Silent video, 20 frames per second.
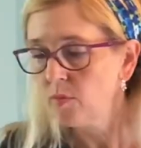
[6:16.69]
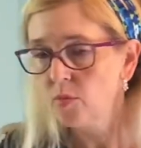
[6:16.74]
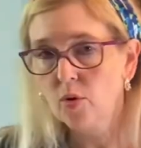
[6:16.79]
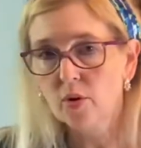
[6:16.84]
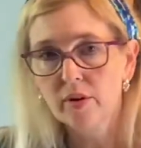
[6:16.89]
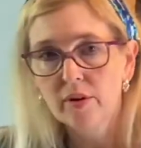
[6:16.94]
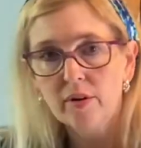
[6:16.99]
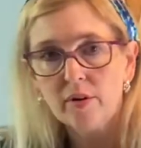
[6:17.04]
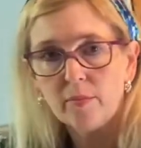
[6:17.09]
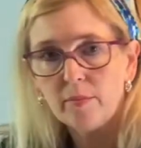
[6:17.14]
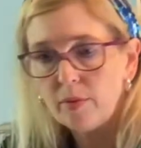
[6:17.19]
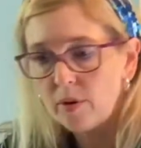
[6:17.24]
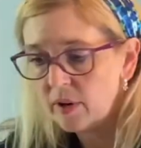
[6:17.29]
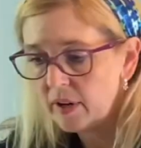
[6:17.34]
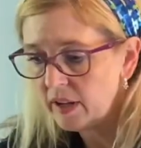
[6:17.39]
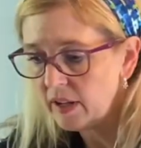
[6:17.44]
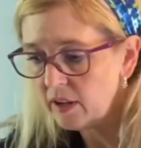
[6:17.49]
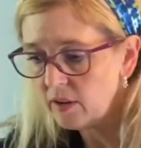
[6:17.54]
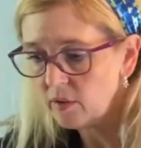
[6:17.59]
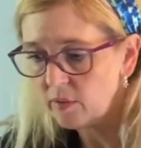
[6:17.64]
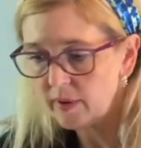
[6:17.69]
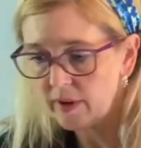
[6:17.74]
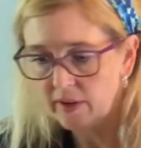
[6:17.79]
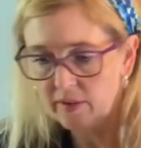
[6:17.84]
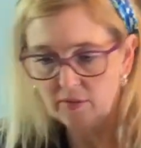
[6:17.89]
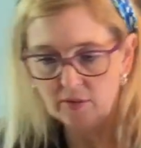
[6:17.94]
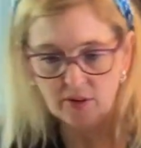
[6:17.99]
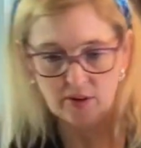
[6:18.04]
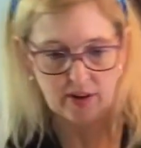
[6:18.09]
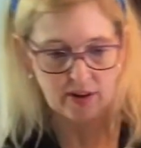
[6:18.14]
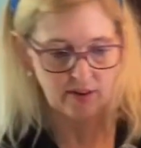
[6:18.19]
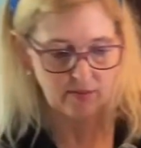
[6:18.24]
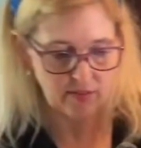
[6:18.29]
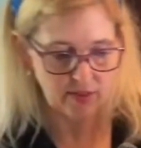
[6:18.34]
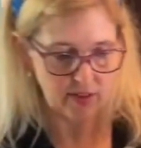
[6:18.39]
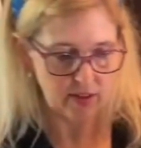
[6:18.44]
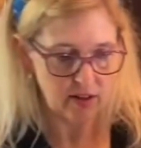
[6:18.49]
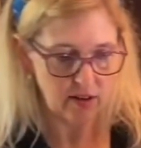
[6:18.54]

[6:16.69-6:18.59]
pour your pudding or whatever you have in